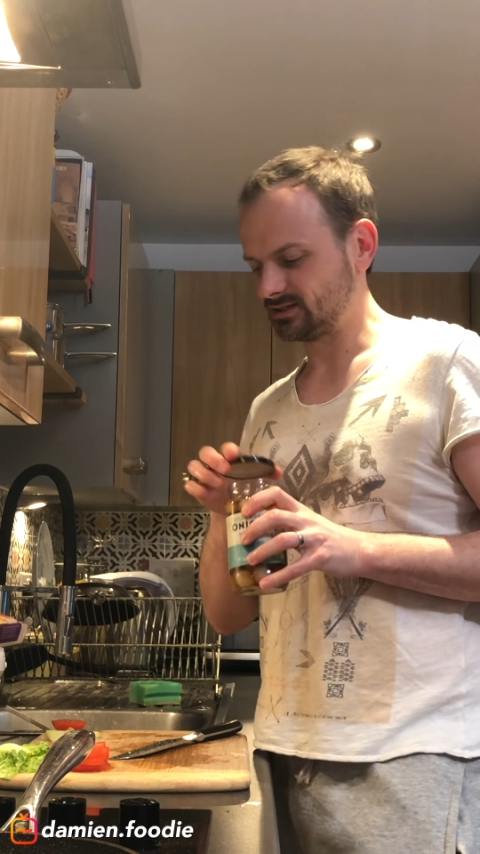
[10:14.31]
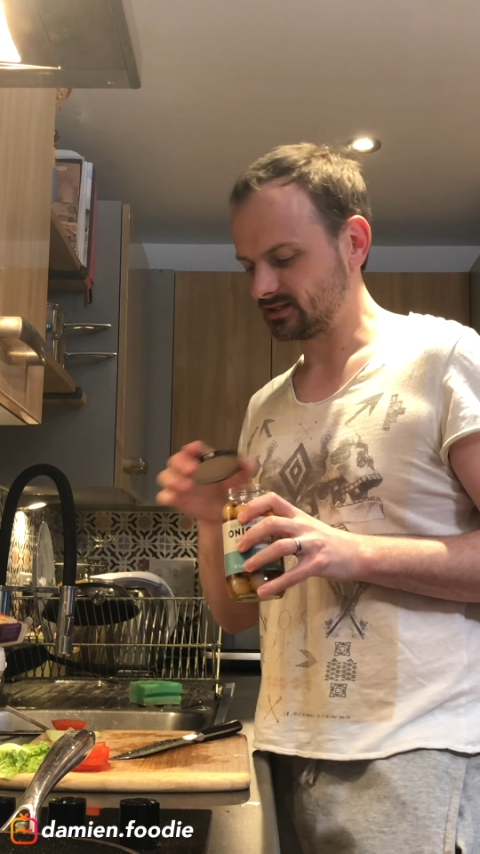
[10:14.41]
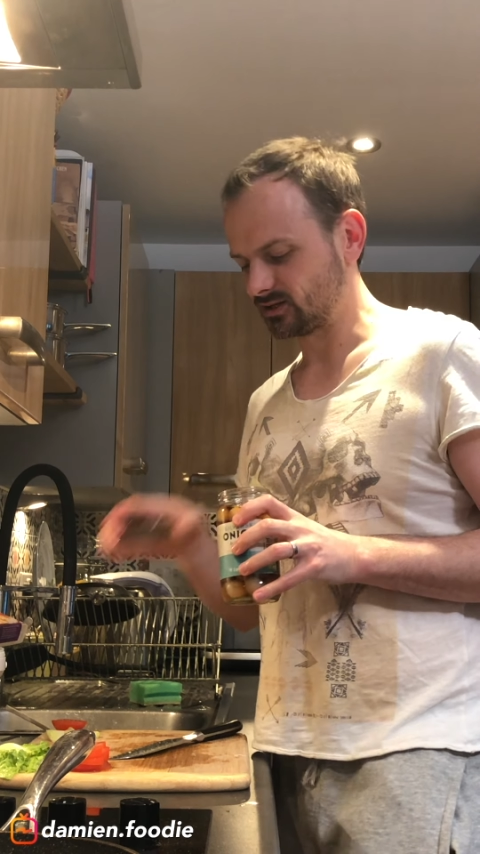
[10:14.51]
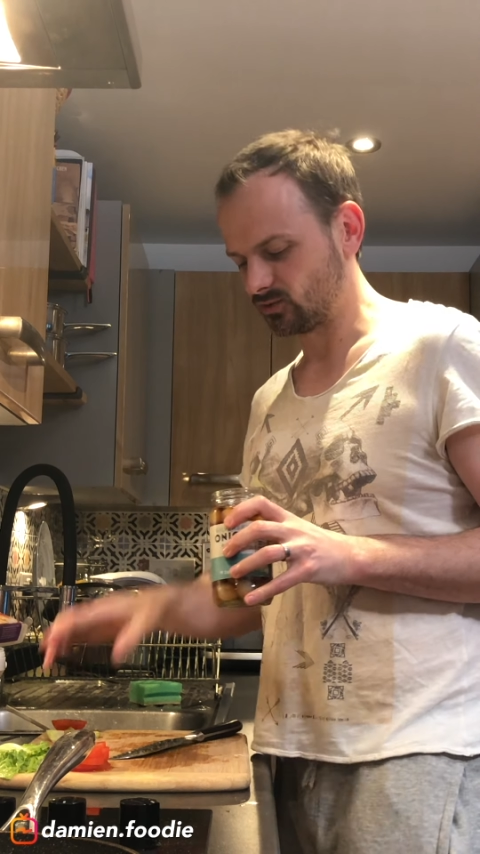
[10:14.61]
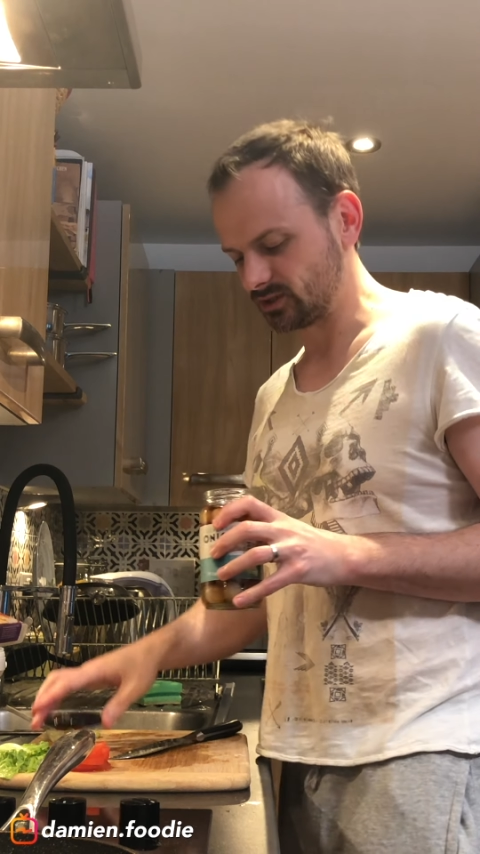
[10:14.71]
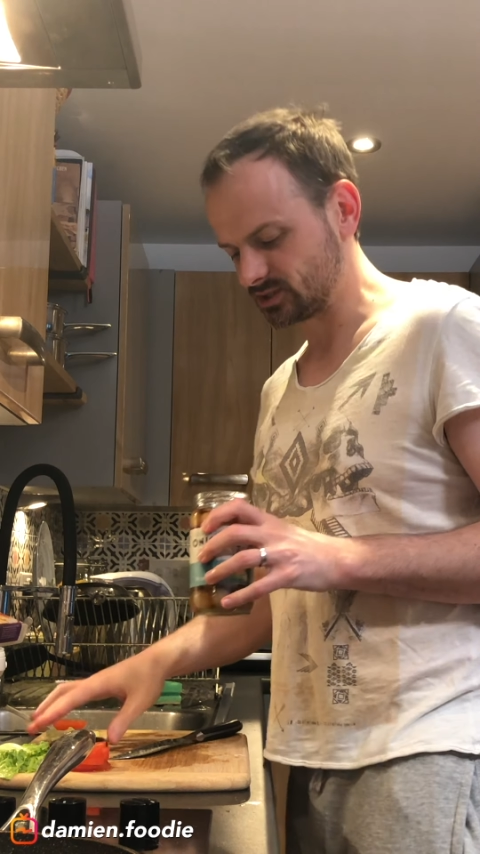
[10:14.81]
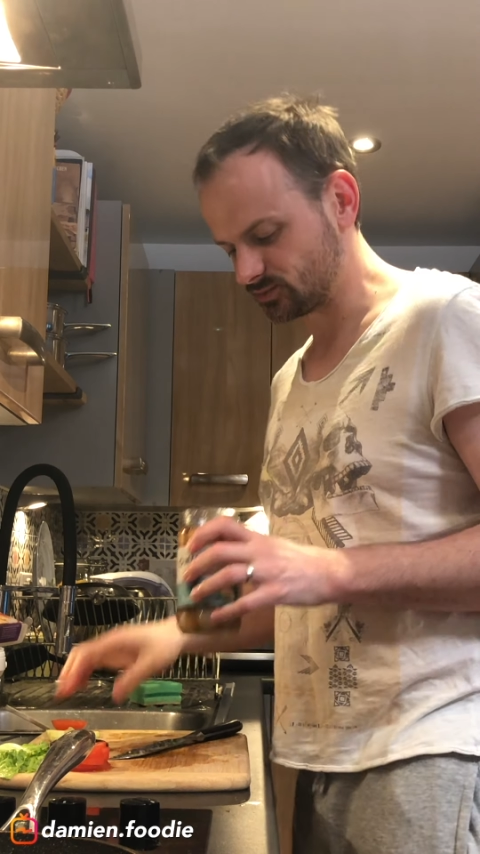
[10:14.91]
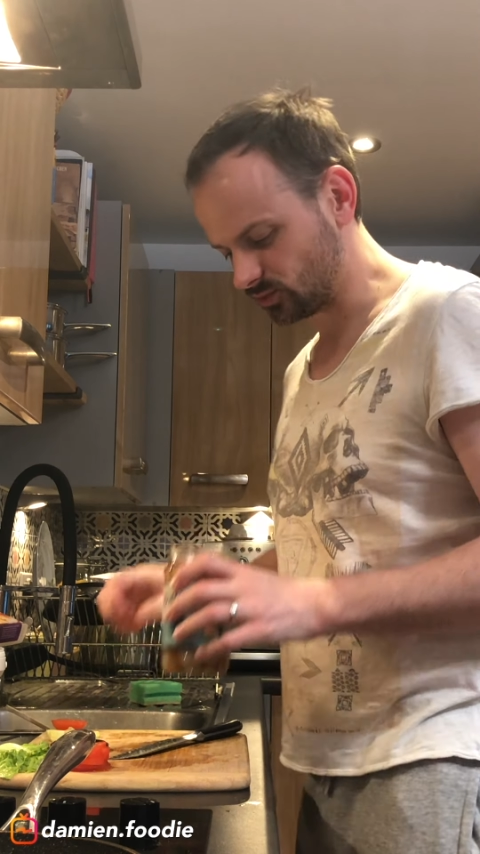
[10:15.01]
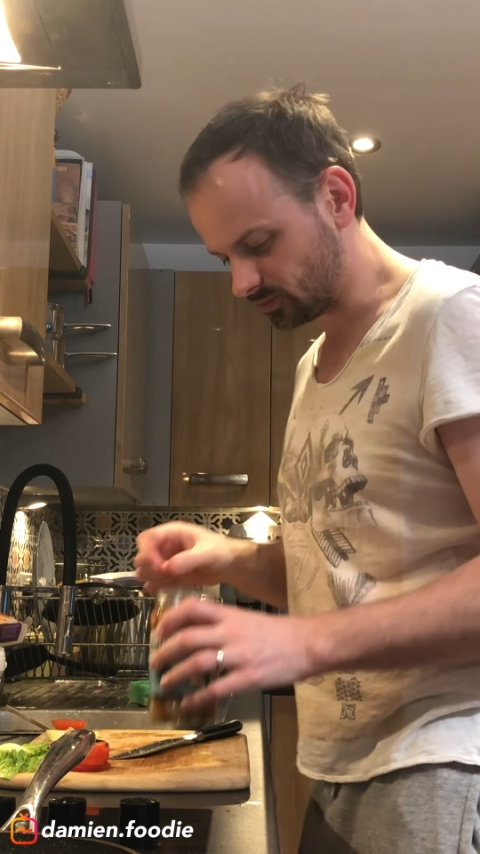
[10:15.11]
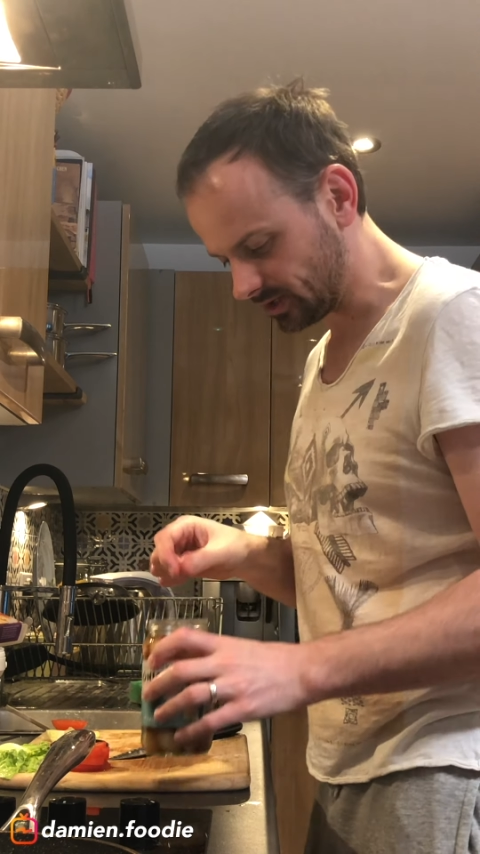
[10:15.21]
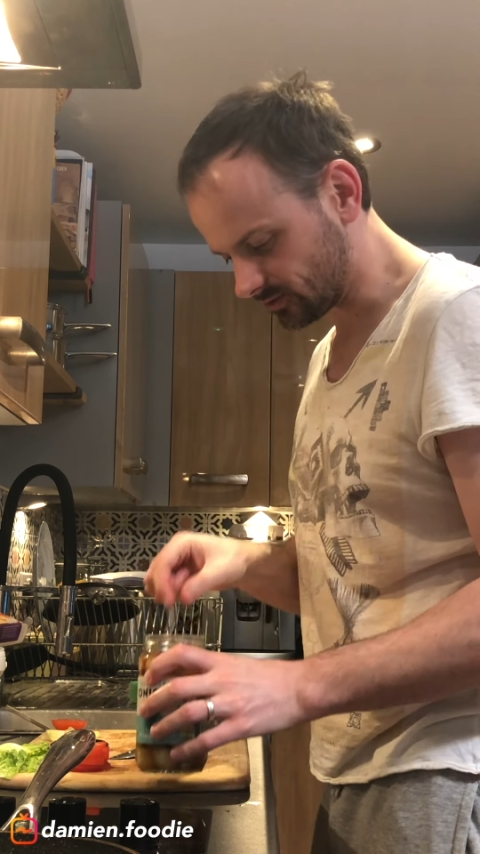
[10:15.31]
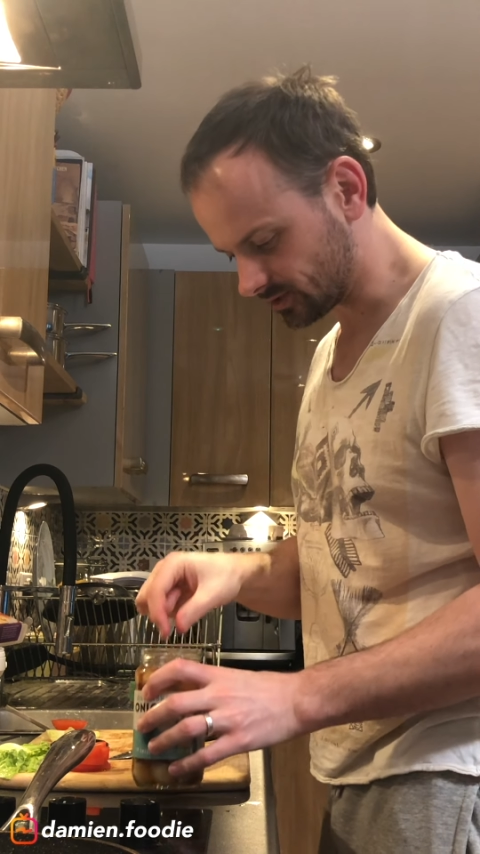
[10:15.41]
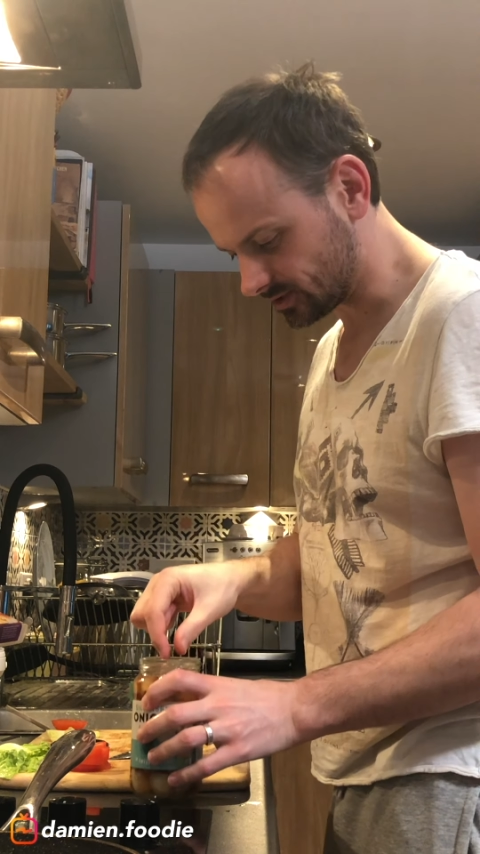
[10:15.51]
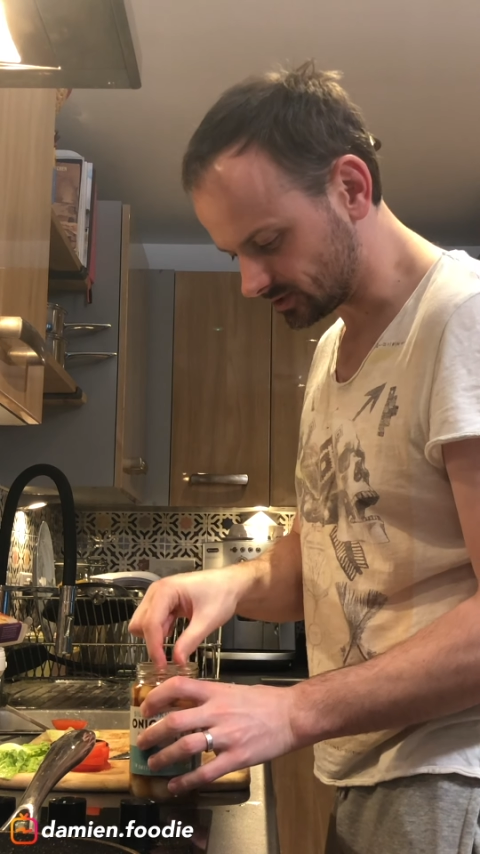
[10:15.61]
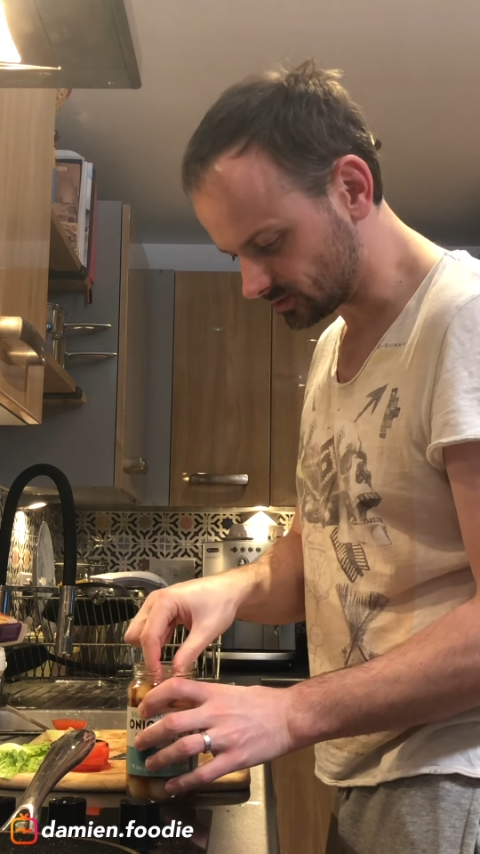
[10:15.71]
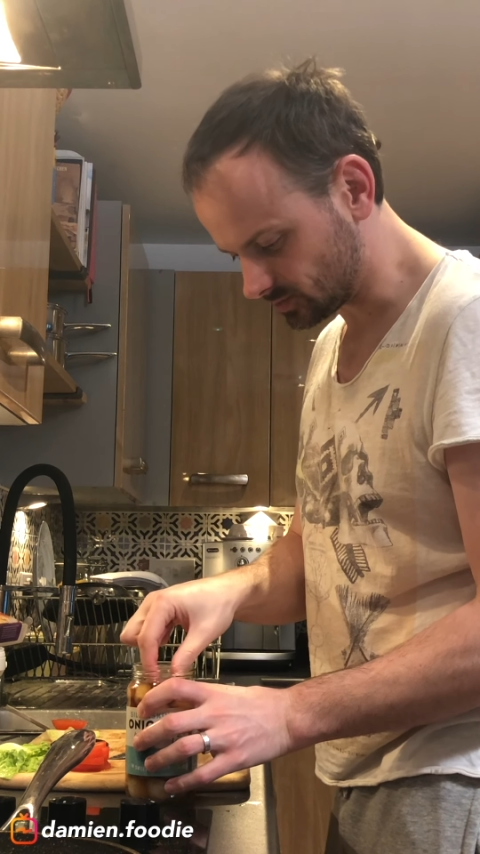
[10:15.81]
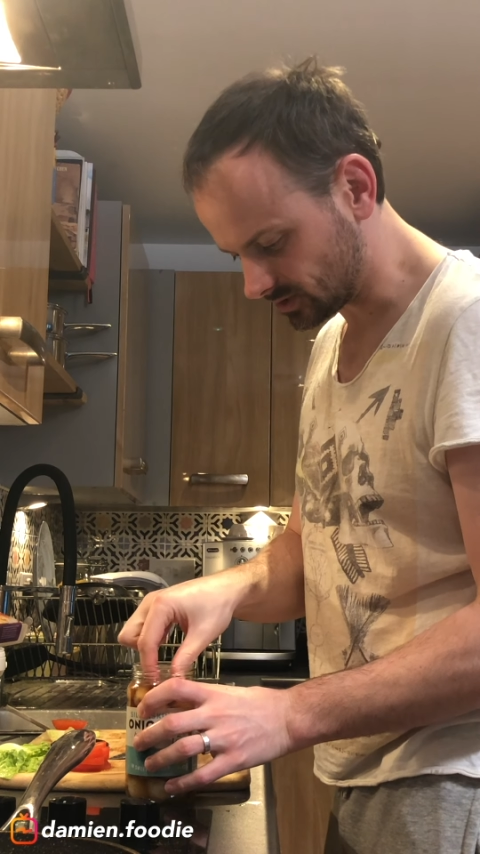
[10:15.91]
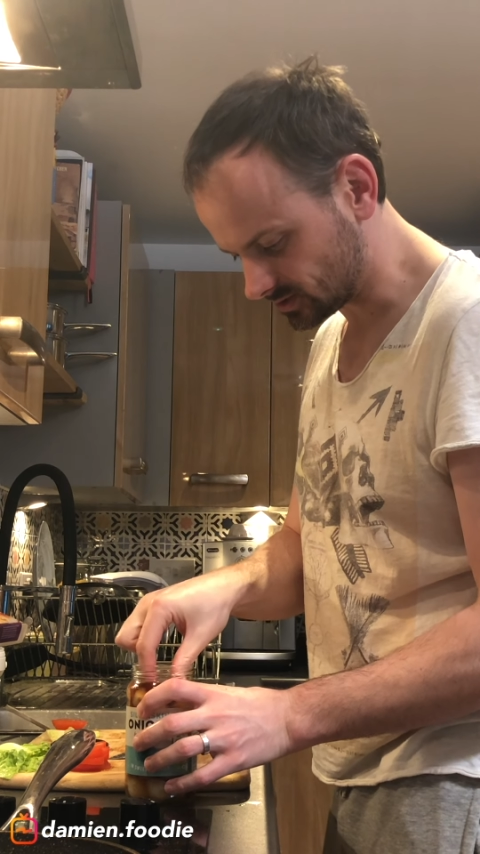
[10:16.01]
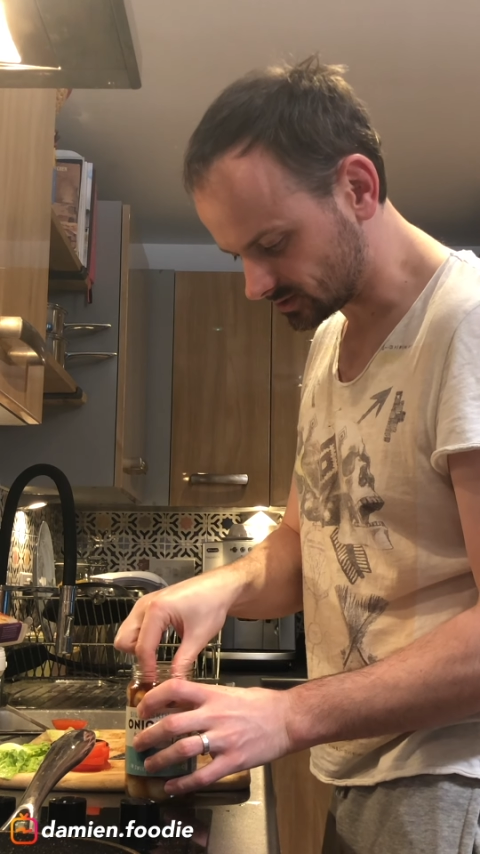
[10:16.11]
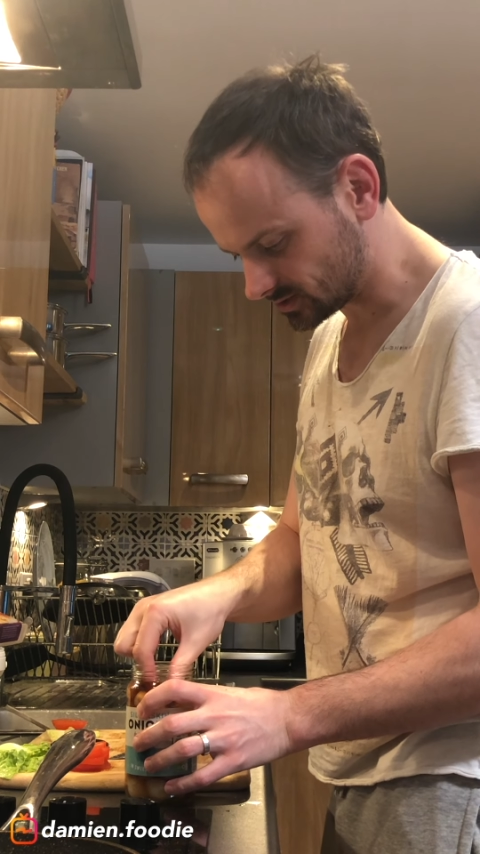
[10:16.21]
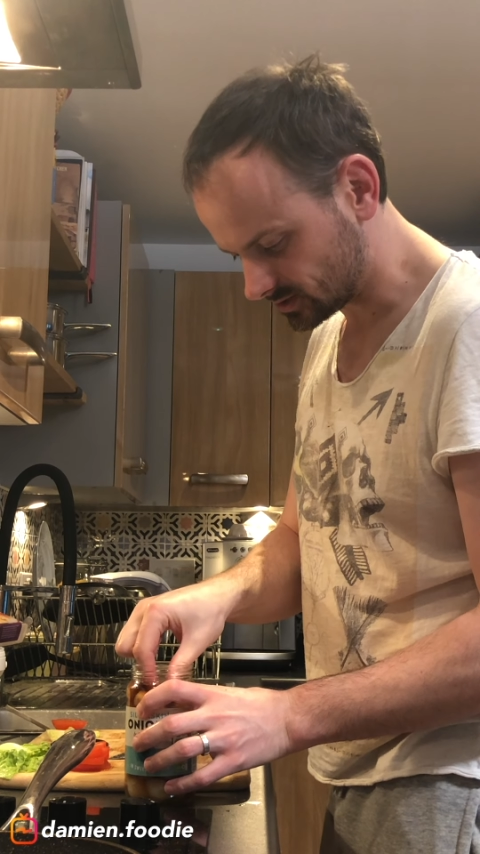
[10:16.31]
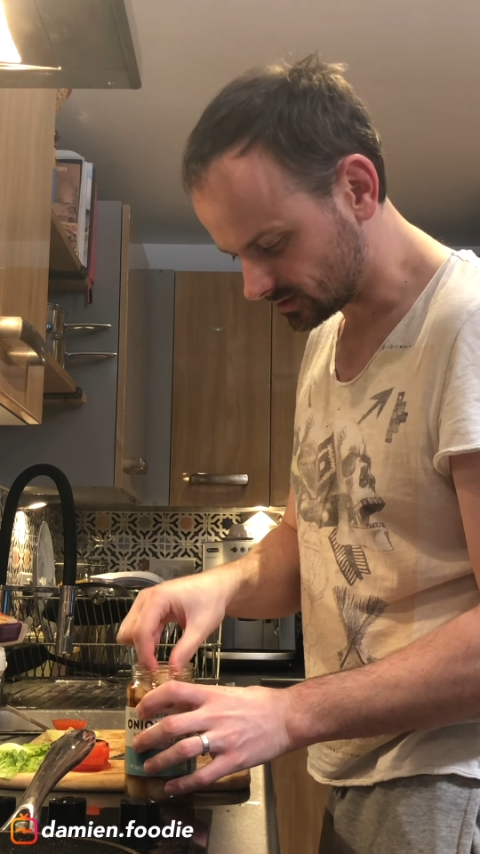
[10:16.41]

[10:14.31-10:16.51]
They're quite small pickled onions, but